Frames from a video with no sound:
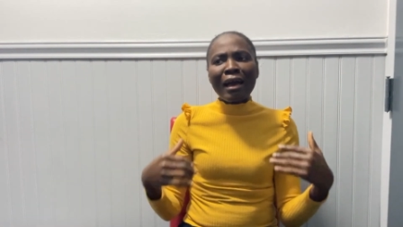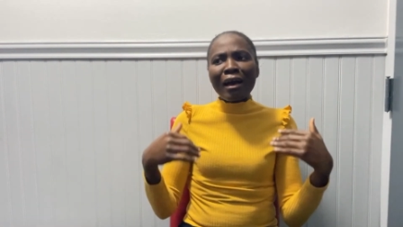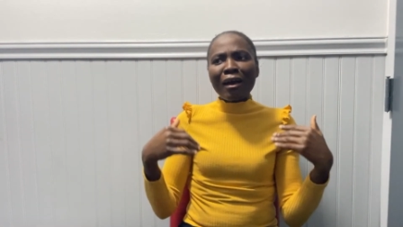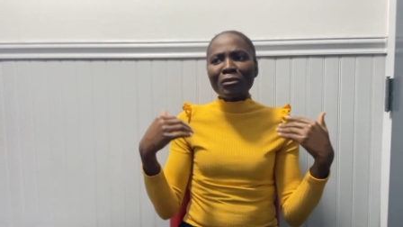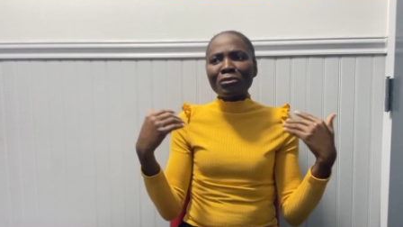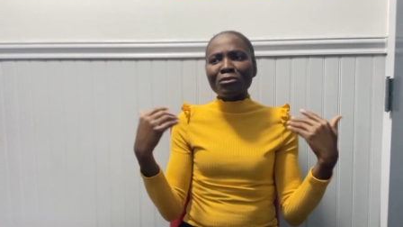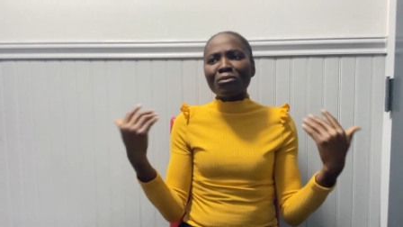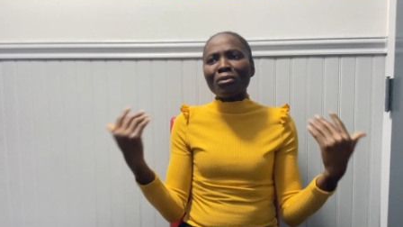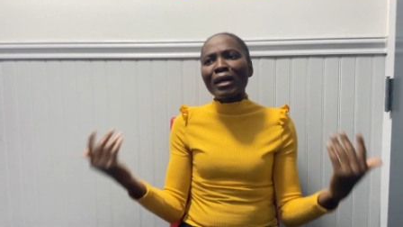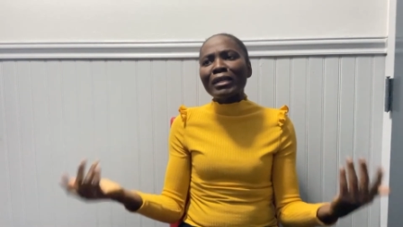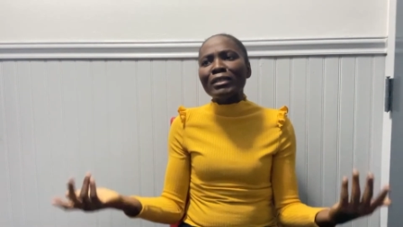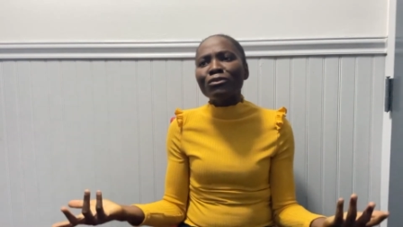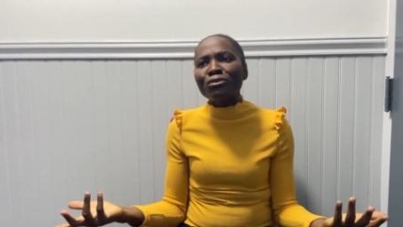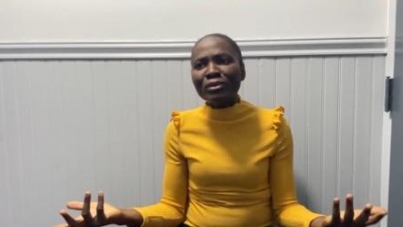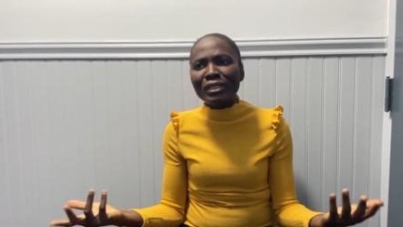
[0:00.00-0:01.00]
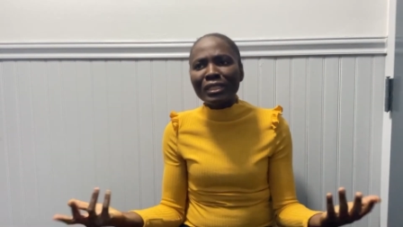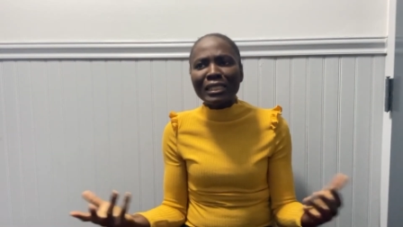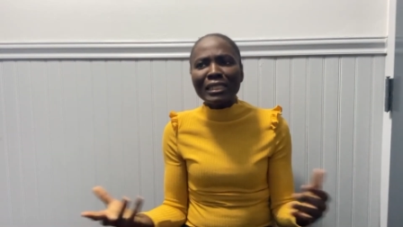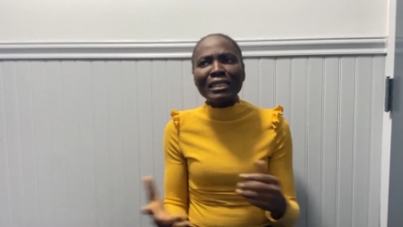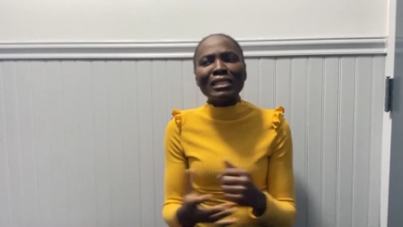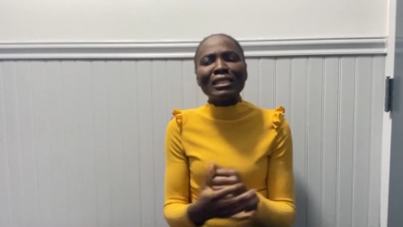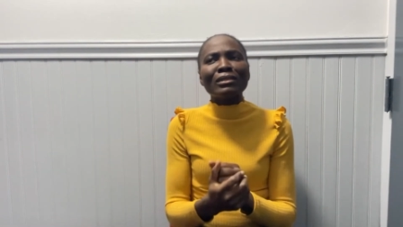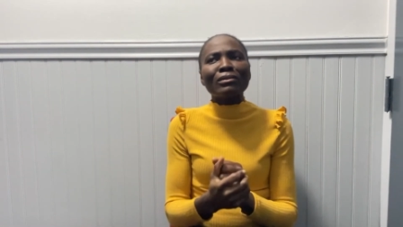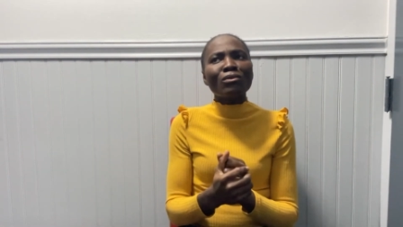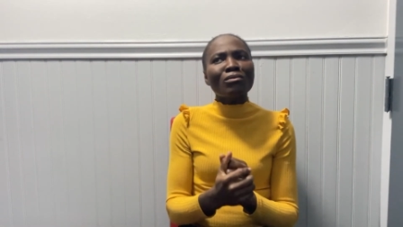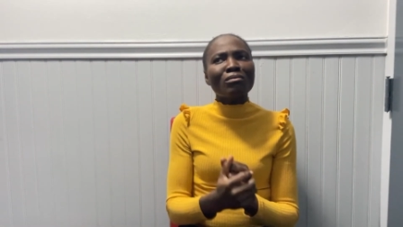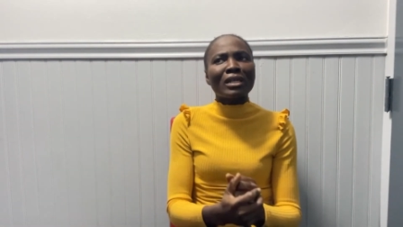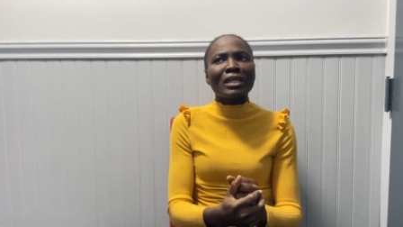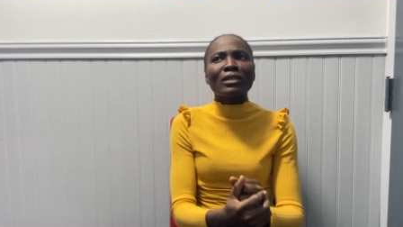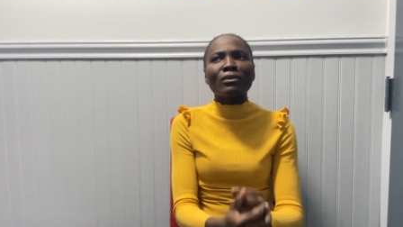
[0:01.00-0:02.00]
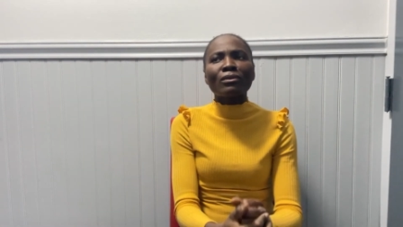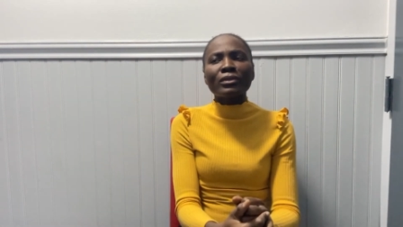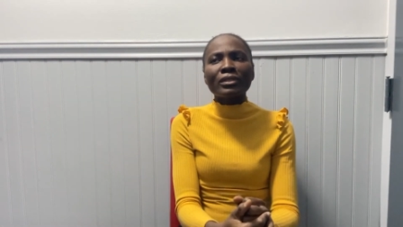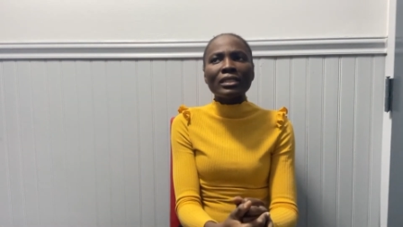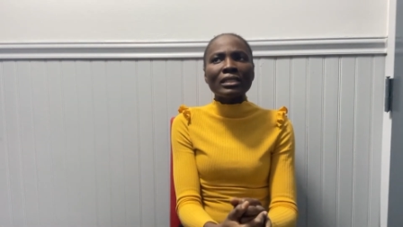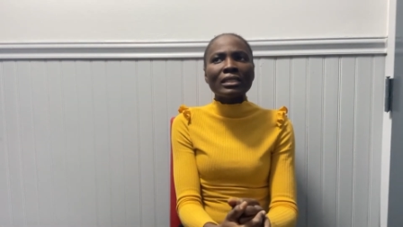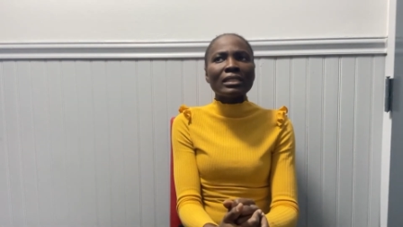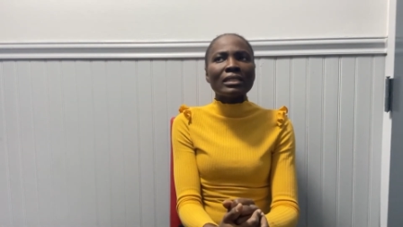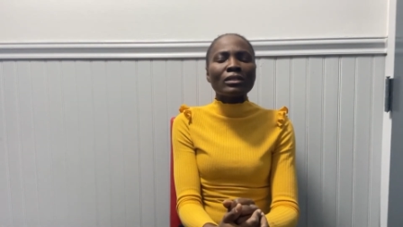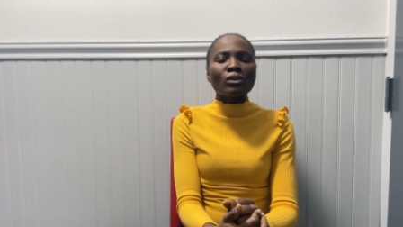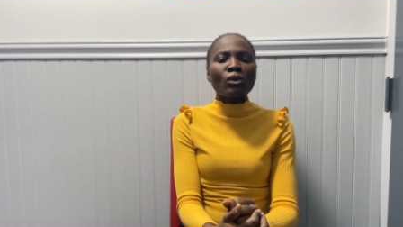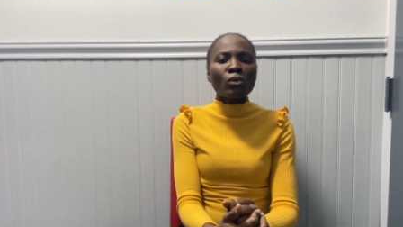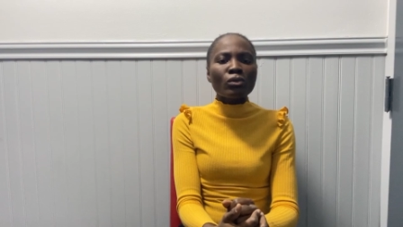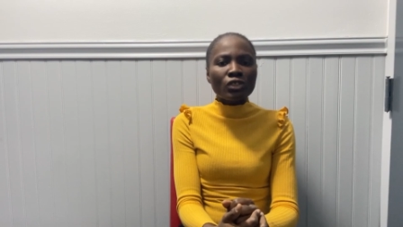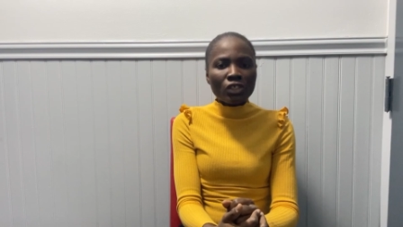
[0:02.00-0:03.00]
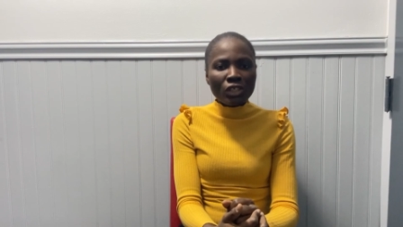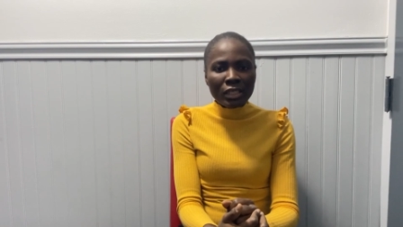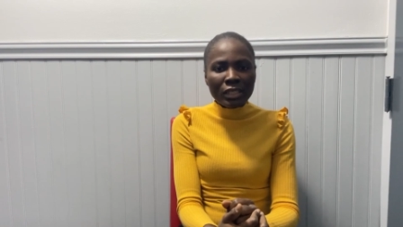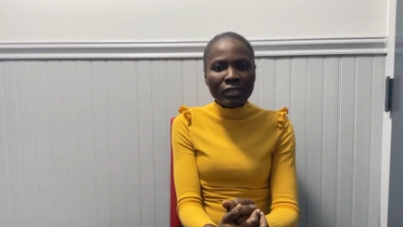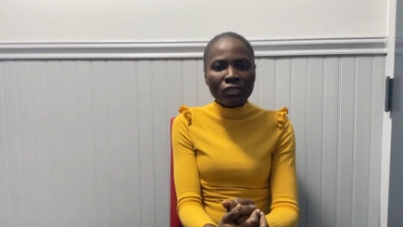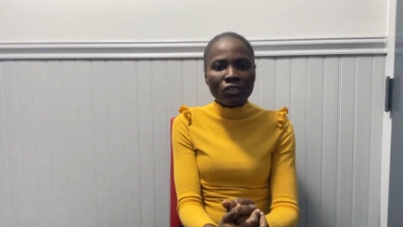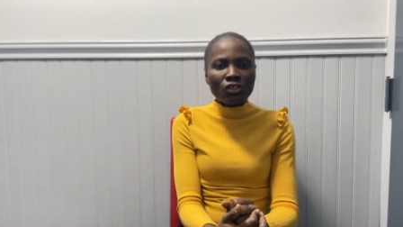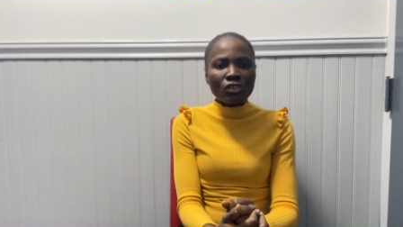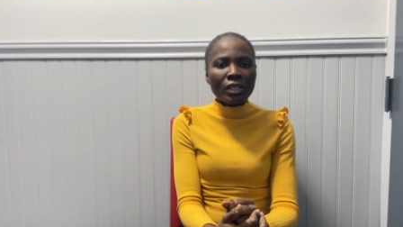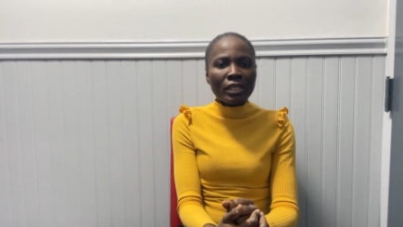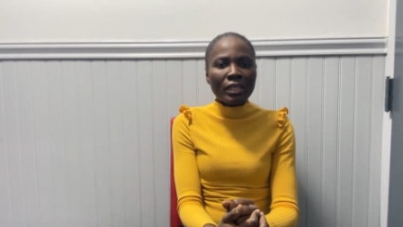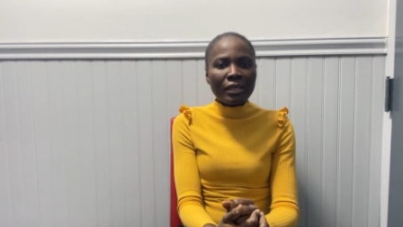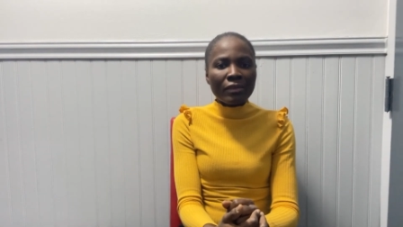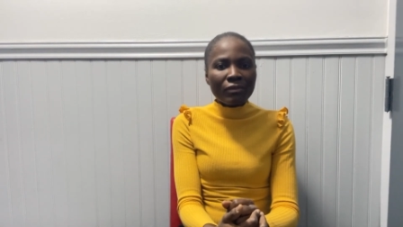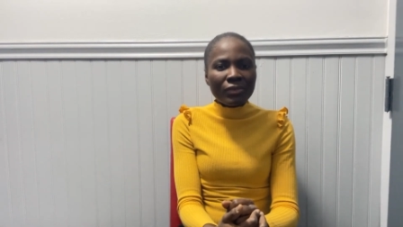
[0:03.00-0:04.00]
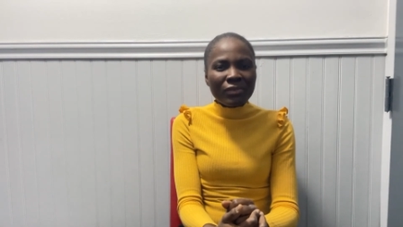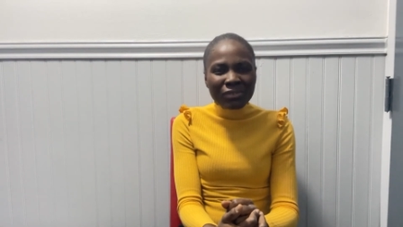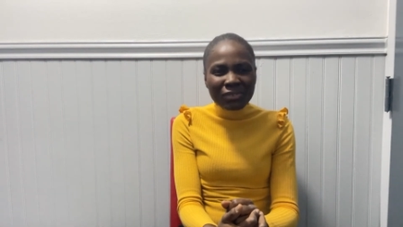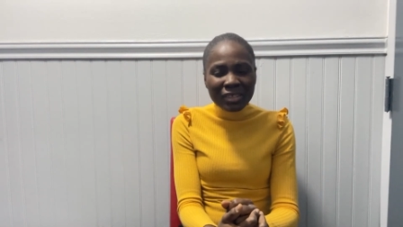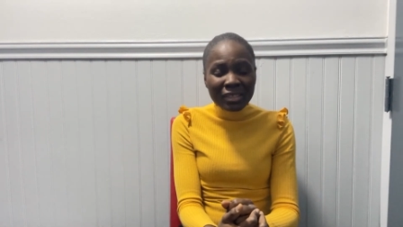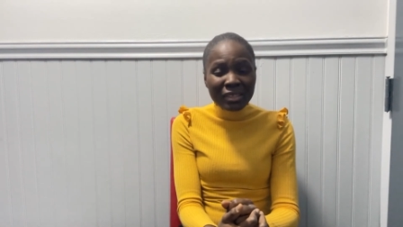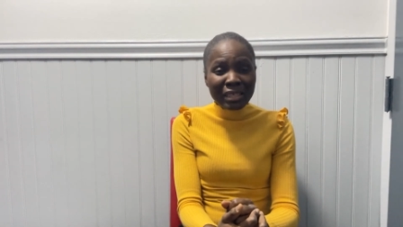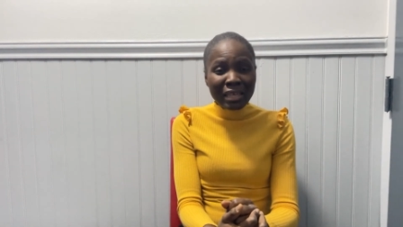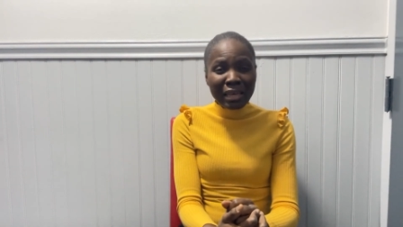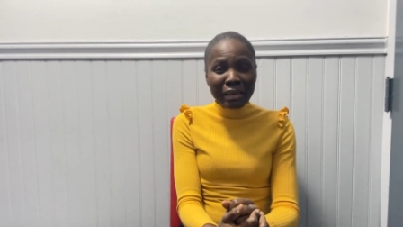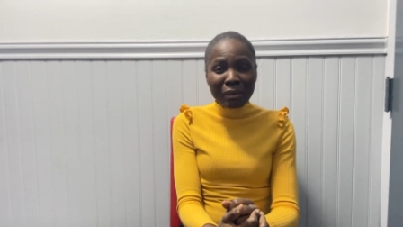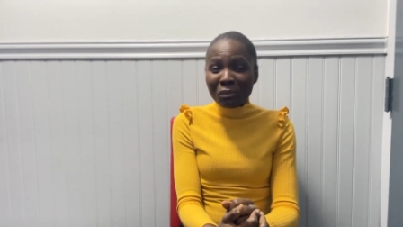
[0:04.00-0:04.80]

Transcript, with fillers: how do i do this oh my god this is so challenging and everything